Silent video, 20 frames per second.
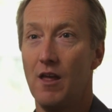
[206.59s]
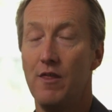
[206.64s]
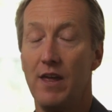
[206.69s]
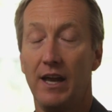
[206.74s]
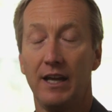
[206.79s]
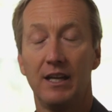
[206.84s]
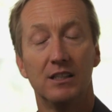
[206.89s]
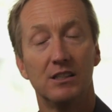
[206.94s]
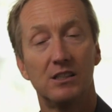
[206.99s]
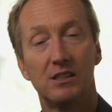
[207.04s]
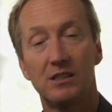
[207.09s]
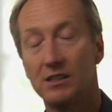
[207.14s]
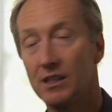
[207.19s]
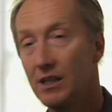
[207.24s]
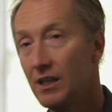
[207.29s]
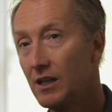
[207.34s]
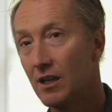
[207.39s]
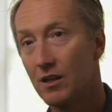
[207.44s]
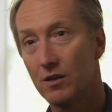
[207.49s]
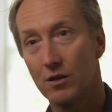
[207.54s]
They can
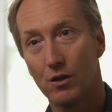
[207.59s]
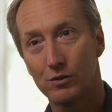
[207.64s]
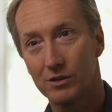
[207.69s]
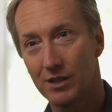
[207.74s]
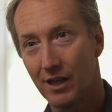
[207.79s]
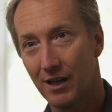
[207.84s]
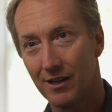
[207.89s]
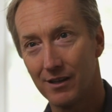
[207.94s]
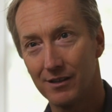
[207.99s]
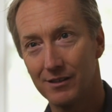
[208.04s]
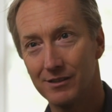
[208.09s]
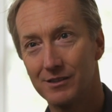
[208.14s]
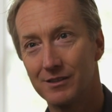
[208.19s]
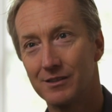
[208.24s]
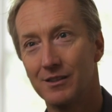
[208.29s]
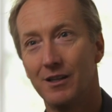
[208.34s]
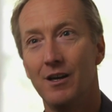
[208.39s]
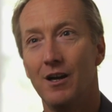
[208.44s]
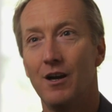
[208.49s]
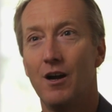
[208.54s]
see in those
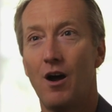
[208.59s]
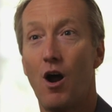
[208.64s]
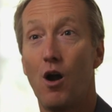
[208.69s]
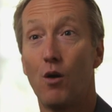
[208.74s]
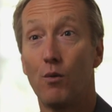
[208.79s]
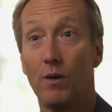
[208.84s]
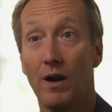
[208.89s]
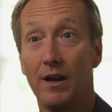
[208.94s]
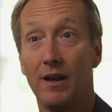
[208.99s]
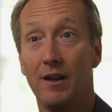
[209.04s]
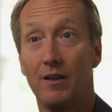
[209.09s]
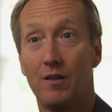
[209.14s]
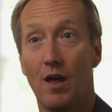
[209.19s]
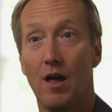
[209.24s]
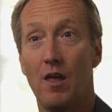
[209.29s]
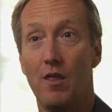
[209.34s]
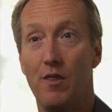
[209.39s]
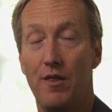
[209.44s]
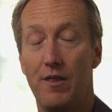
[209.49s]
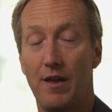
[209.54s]
kids already
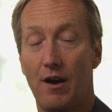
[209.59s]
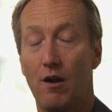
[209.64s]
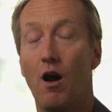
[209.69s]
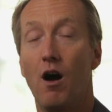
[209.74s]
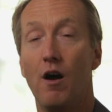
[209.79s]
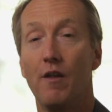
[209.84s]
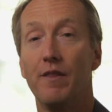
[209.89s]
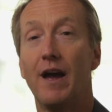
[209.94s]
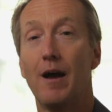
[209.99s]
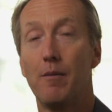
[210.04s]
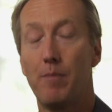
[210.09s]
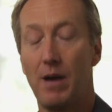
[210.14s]
that they're on that